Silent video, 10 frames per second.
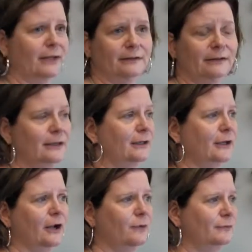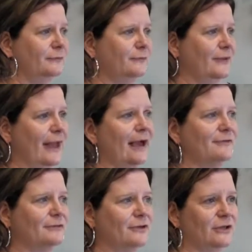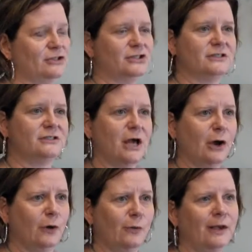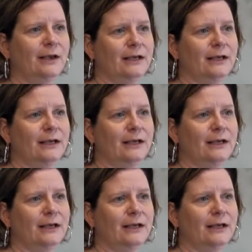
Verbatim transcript: and you know, have everything just so, right.